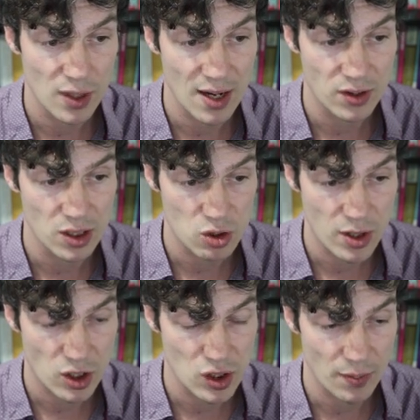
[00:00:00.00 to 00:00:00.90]
We have the
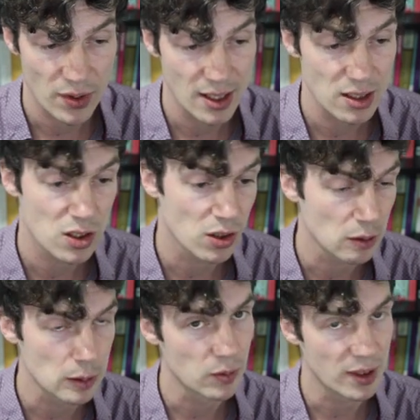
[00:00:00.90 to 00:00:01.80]
instruction up there, so
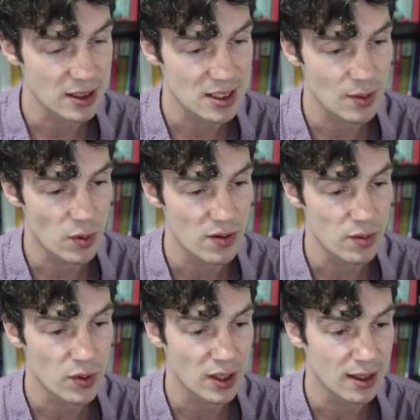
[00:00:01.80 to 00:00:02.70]
we can skip over
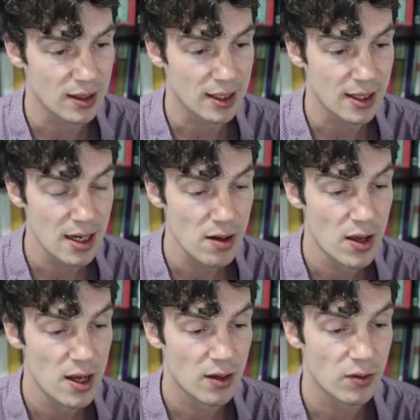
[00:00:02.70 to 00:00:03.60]
putting anything there.
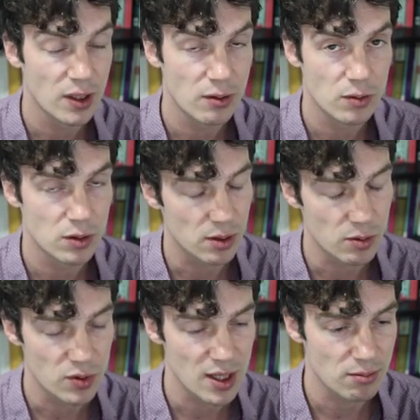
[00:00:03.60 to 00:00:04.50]
If we,
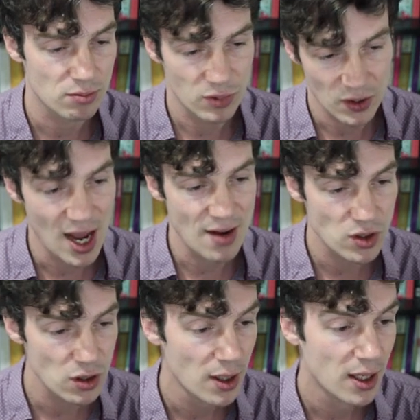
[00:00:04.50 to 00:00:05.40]
with that, we don't have
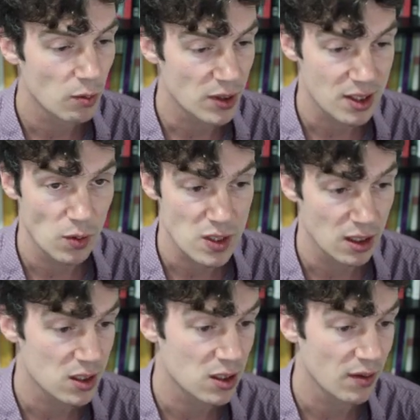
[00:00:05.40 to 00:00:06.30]
to. Once again, we said
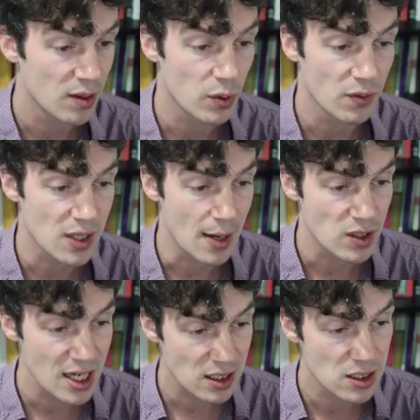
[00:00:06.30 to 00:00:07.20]
it's input of type
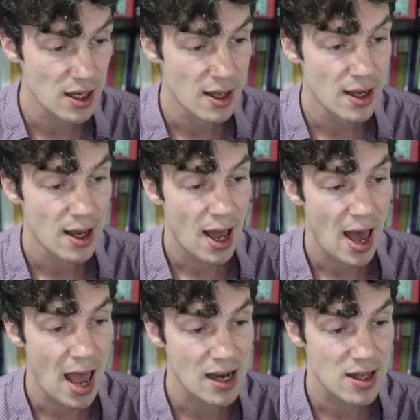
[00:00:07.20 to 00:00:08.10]
text.
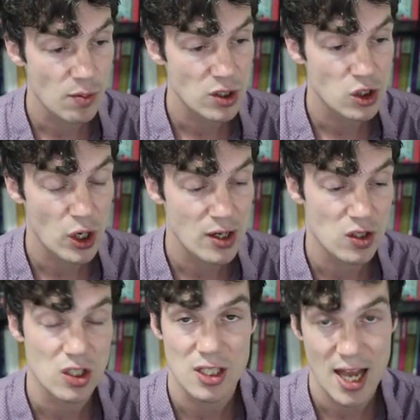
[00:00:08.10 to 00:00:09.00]
And then we change
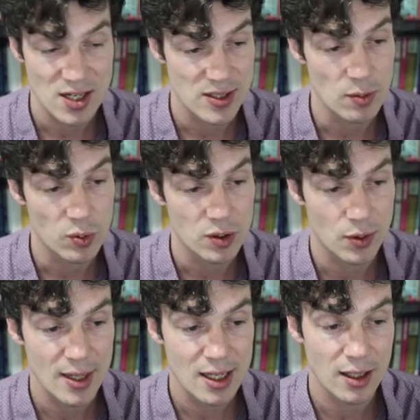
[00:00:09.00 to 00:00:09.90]
the size of the input. So we're
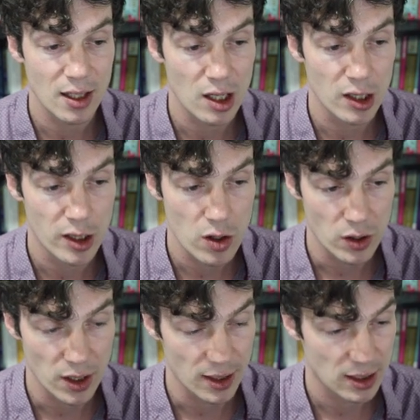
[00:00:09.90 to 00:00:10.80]
making it
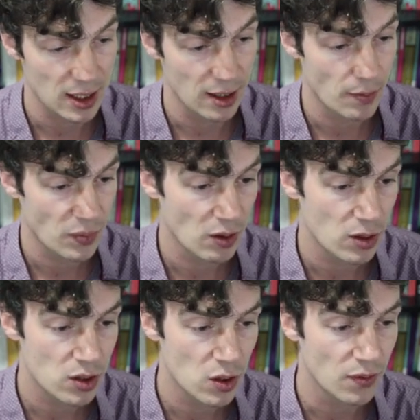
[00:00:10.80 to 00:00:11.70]
longer here with
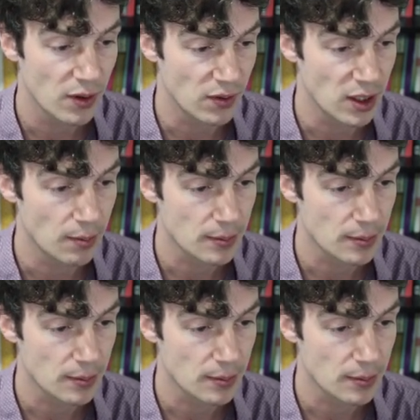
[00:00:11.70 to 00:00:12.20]
the 250.